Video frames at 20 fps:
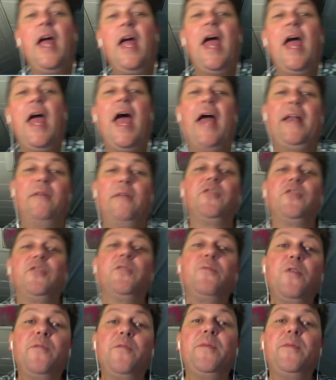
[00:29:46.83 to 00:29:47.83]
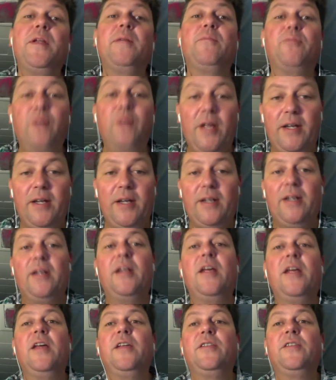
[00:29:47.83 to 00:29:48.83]
and it was a movement in Britain
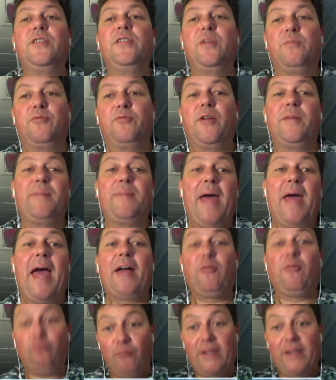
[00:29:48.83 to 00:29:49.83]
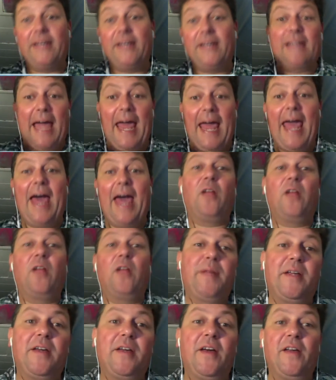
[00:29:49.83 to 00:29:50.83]
to bring back real ale
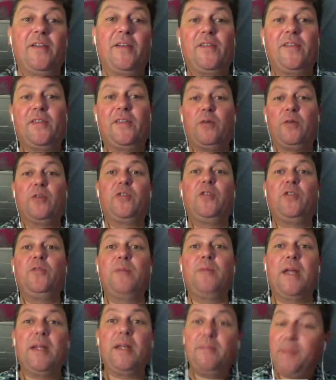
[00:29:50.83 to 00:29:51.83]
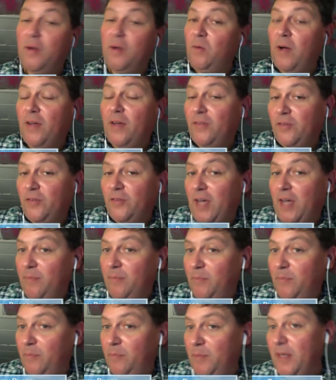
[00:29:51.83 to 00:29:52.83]
because there were too many
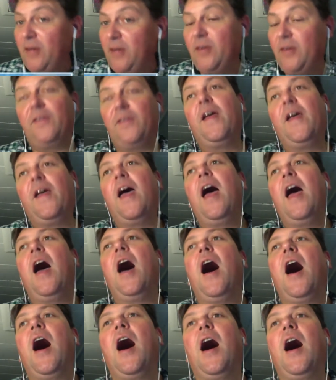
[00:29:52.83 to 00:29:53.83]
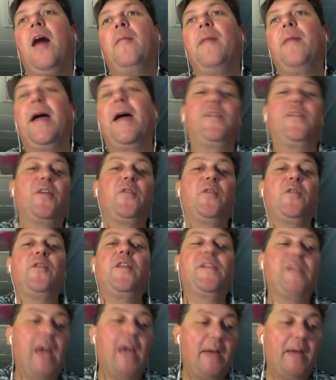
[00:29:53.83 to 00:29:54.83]
Budweiser-type beers. And so
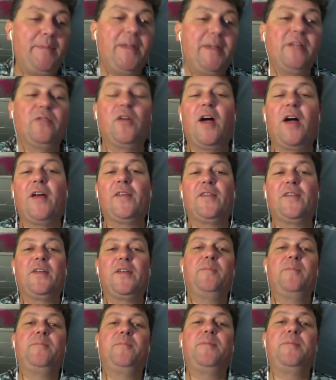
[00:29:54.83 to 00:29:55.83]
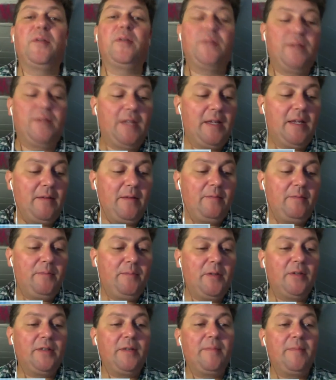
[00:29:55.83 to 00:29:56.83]
this guy, Peter Austin, built the
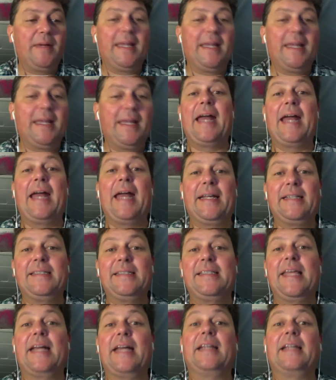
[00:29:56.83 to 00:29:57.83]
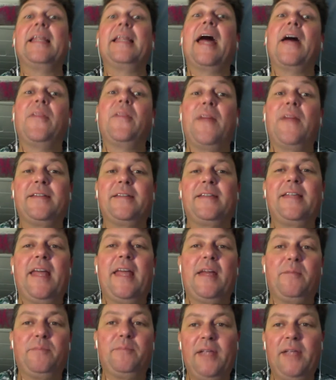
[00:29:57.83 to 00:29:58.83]
mechanics that allowed that to
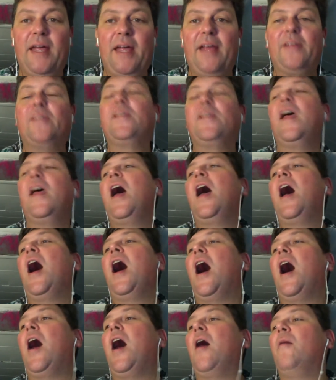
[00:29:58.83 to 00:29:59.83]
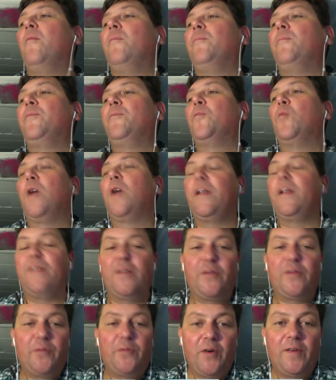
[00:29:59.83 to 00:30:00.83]
take place. One of
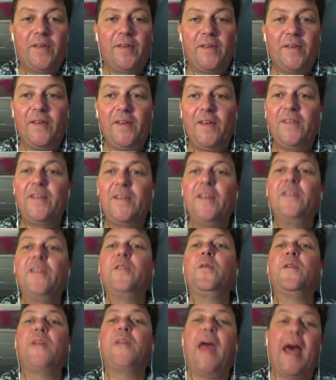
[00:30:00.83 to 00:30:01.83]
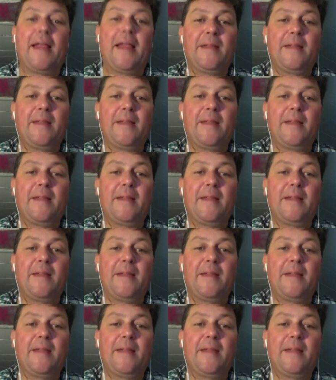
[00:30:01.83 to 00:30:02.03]
his first assistants was Alan